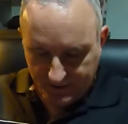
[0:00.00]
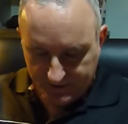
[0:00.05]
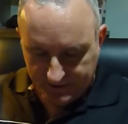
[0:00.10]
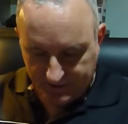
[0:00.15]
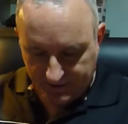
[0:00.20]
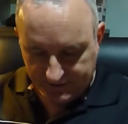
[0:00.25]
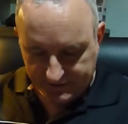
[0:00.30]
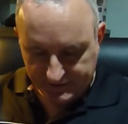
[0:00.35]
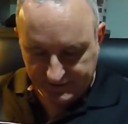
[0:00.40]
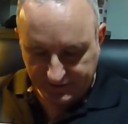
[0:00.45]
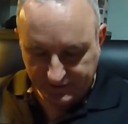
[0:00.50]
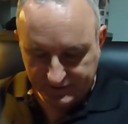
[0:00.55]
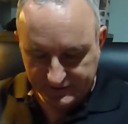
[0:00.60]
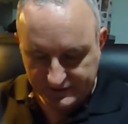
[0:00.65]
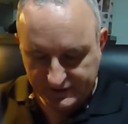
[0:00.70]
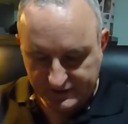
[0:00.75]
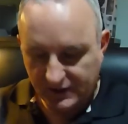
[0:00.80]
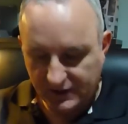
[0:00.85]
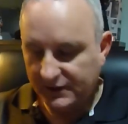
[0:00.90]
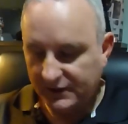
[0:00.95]
Next thing,
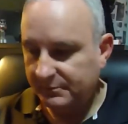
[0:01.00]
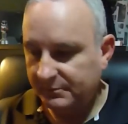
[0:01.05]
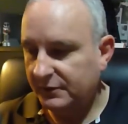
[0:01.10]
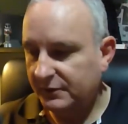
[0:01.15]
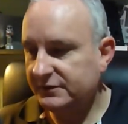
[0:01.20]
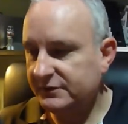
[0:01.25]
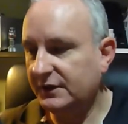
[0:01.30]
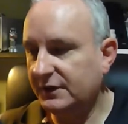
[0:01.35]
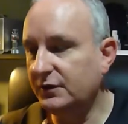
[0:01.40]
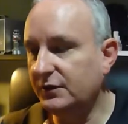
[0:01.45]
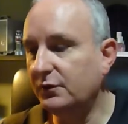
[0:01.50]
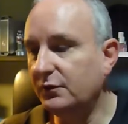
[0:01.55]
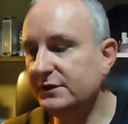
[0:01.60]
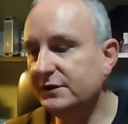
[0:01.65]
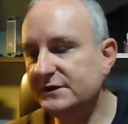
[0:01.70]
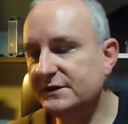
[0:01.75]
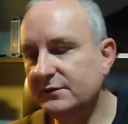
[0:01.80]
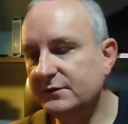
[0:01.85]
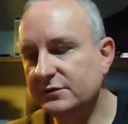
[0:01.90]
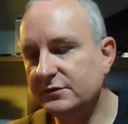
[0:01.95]
let's talk about a
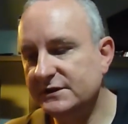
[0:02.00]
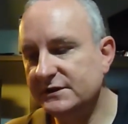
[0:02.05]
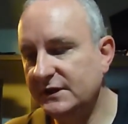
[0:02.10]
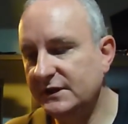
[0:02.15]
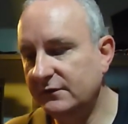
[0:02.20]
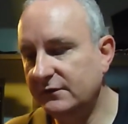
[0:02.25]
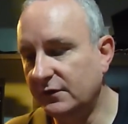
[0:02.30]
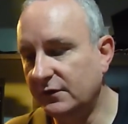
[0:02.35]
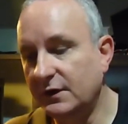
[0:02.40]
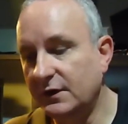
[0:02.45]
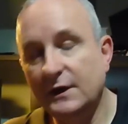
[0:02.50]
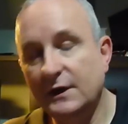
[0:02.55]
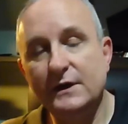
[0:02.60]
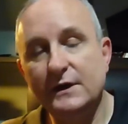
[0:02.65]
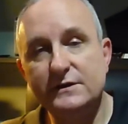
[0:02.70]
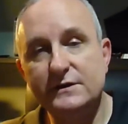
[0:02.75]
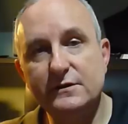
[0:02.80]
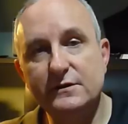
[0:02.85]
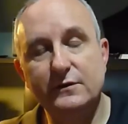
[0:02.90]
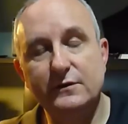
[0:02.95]
noisy receiver.
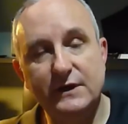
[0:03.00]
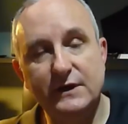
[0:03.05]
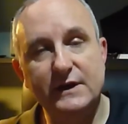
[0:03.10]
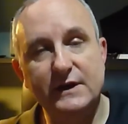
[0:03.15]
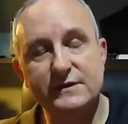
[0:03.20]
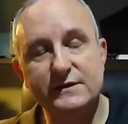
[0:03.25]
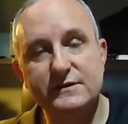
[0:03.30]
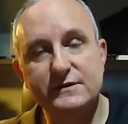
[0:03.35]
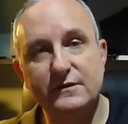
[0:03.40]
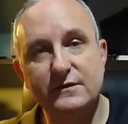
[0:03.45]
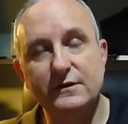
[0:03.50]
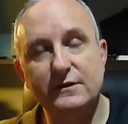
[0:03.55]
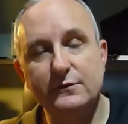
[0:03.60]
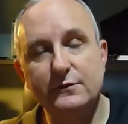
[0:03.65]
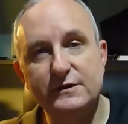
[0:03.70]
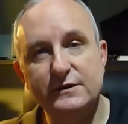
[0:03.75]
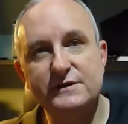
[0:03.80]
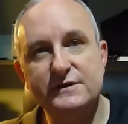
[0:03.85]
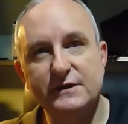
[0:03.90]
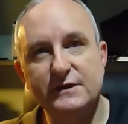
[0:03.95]
So yes,
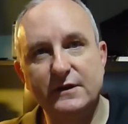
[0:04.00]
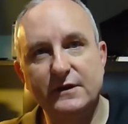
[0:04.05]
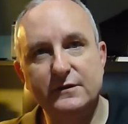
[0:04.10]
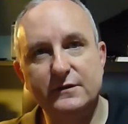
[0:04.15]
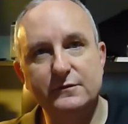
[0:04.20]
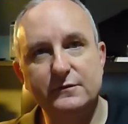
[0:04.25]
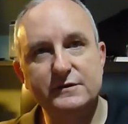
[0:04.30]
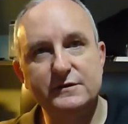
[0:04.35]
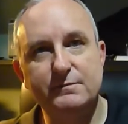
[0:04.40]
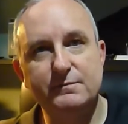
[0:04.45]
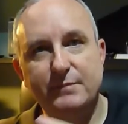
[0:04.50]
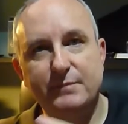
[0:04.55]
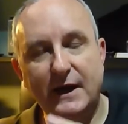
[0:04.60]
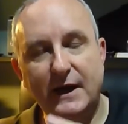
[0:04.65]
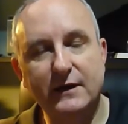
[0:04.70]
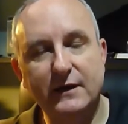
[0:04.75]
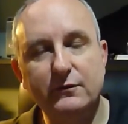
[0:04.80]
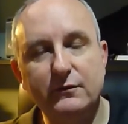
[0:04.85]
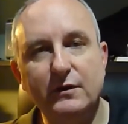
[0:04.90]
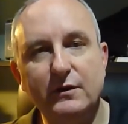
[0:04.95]
there is
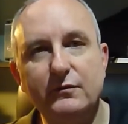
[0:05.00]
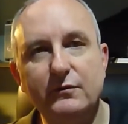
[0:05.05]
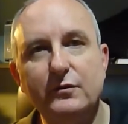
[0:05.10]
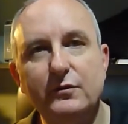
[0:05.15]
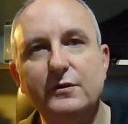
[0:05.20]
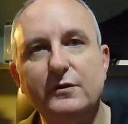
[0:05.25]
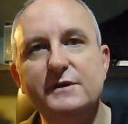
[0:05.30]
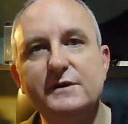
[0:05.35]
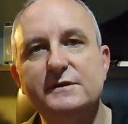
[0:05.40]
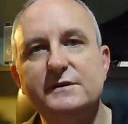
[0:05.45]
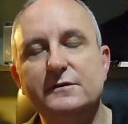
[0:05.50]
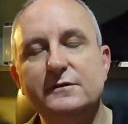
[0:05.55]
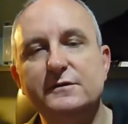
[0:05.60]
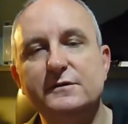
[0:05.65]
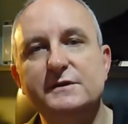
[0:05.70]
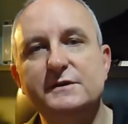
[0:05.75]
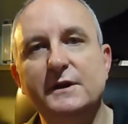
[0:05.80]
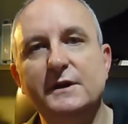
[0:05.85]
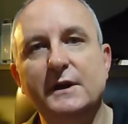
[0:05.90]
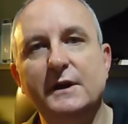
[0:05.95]
background noise,
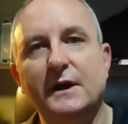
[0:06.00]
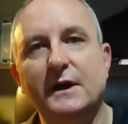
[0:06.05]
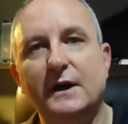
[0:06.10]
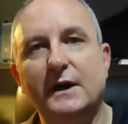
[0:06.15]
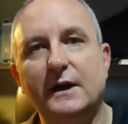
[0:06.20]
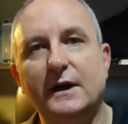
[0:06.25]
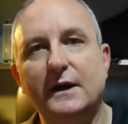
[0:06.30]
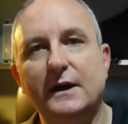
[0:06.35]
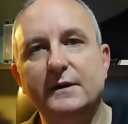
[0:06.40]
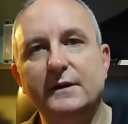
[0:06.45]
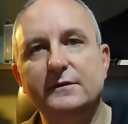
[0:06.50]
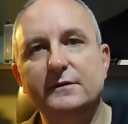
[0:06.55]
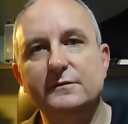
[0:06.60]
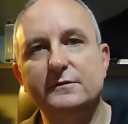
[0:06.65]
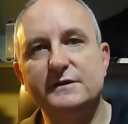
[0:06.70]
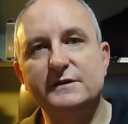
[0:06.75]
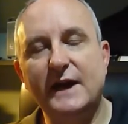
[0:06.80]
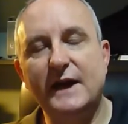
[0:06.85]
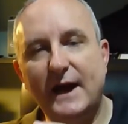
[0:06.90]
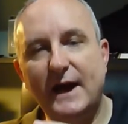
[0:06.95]
there's
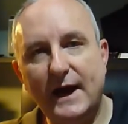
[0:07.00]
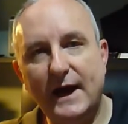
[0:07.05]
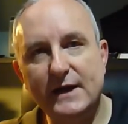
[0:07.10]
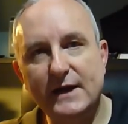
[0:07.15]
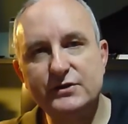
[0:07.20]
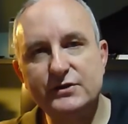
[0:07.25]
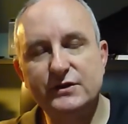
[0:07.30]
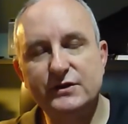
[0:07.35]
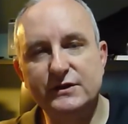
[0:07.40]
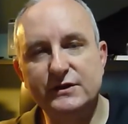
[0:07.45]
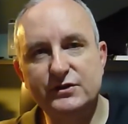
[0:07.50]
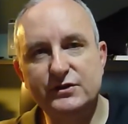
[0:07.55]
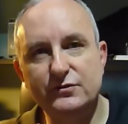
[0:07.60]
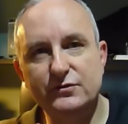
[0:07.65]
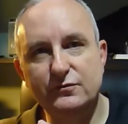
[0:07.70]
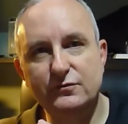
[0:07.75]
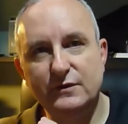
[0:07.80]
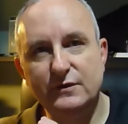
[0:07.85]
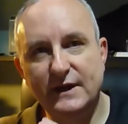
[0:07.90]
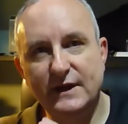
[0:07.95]
hash that
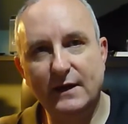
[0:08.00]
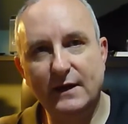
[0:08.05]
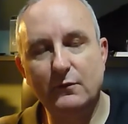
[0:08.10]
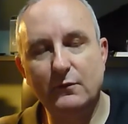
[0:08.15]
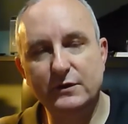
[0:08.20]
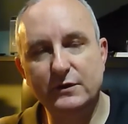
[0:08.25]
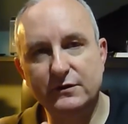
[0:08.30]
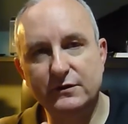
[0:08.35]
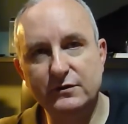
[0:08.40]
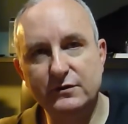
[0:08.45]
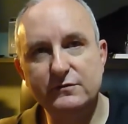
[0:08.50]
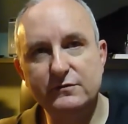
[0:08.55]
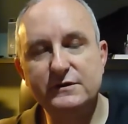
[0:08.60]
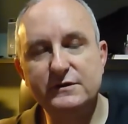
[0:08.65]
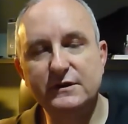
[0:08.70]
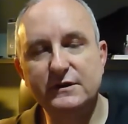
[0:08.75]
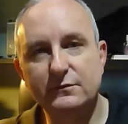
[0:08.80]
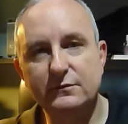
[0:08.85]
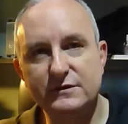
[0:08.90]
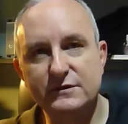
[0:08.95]
you get when you're
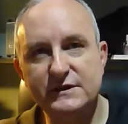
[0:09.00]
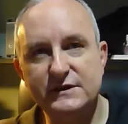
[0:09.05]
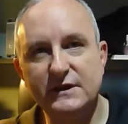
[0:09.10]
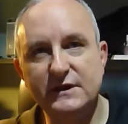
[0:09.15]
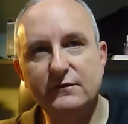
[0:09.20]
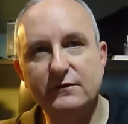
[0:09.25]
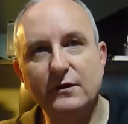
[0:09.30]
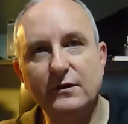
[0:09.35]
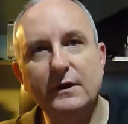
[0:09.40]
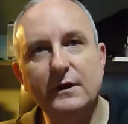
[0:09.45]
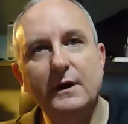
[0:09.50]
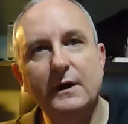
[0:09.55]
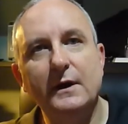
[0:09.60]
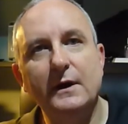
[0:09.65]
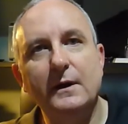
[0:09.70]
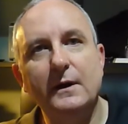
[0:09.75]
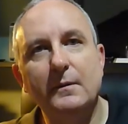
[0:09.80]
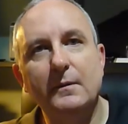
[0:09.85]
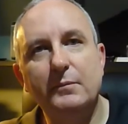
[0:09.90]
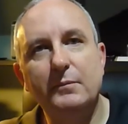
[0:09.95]
using the receiver.
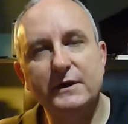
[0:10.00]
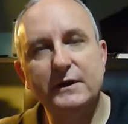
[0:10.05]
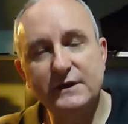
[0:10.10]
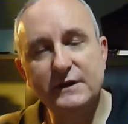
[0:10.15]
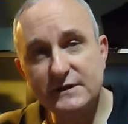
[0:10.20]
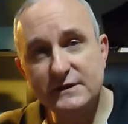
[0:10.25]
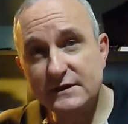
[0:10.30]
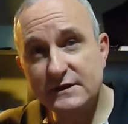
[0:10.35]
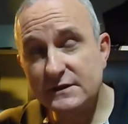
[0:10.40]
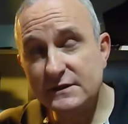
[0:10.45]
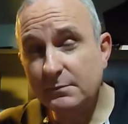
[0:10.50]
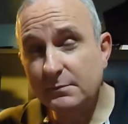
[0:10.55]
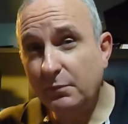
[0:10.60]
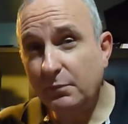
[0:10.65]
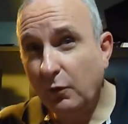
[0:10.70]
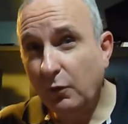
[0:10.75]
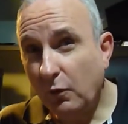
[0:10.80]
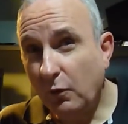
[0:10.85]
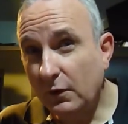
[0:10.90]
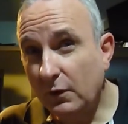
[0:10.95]
But this is a
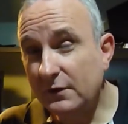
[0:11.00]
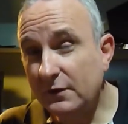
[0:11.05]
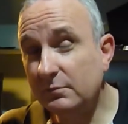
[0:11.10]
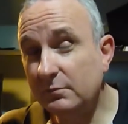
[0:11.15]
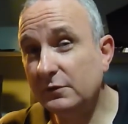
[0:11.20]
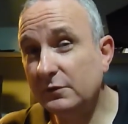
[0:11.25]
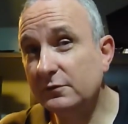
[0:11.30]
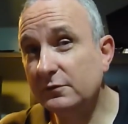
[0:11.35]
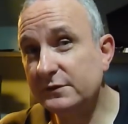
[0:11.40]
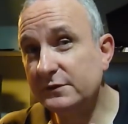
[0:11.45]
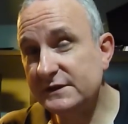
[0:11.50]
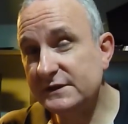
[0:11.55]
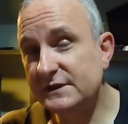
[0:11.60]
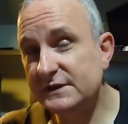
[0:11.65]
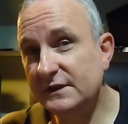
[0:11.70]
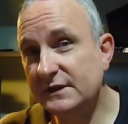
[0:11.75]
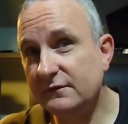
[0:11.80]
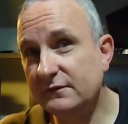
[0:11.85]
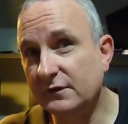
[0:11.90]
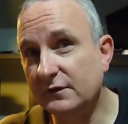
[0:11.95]
portable
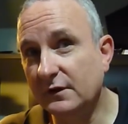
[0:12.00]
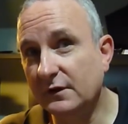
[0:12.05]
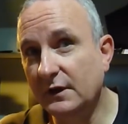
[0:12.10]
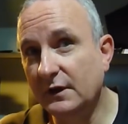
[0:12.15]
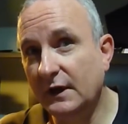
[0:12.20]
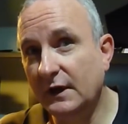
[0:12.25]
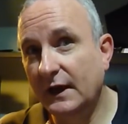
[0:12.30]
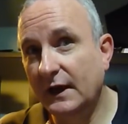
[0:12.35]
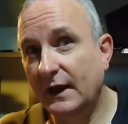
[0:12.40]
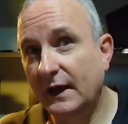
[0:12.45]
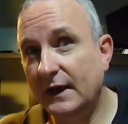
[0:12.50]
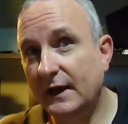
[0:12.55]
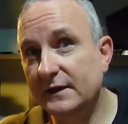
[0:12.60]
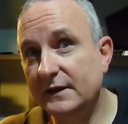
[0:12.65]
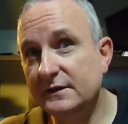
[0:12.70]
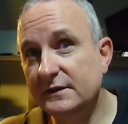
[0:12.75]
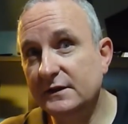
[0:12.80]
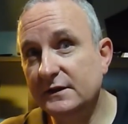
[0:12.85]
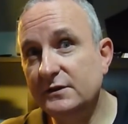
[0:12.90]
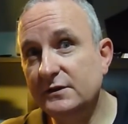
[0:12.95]
receiver,
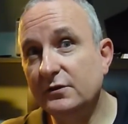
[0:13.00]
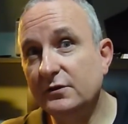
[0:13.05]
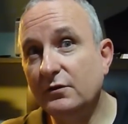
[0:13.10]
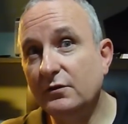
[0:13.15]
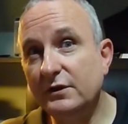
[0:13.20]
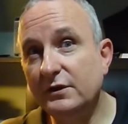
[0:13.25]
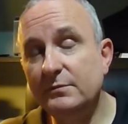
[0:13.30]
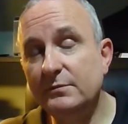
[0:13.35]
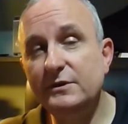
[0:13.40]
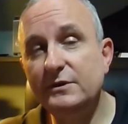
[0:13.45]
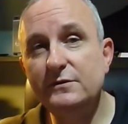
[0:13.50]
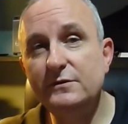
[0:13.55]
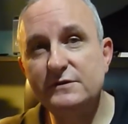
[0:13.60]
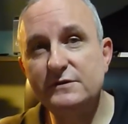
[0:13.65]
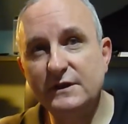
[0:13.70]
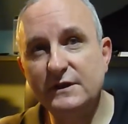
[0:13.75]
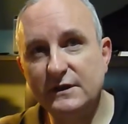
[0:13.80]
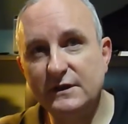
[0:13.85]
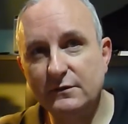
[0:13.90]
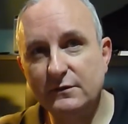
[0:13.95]
and you're going to be
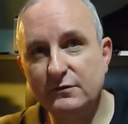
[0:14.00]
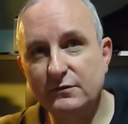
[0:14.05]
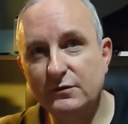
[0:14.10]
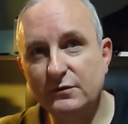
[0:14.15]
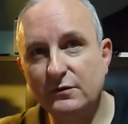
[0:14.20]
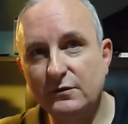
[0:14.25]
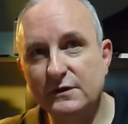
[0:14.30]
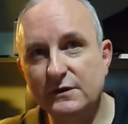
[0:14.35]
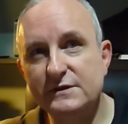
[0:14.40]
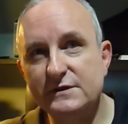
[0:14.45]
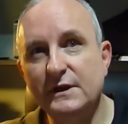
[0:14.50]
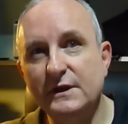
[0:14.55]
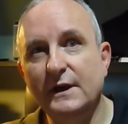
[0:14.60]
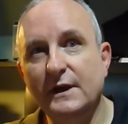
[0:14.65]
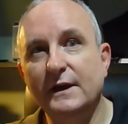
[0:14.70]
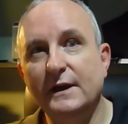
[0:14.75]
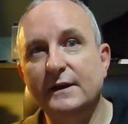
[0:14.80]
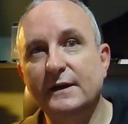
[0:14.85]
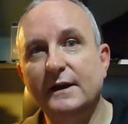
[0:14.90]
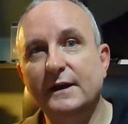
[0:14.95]
using it outdoors.
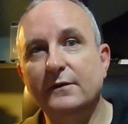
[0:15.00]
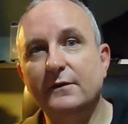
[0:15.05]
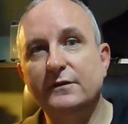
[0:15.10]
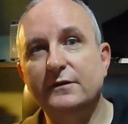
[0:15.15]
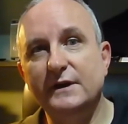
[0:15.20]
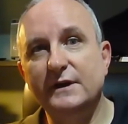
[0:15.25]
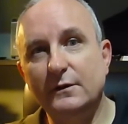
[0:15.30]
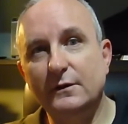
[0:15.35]
Now, the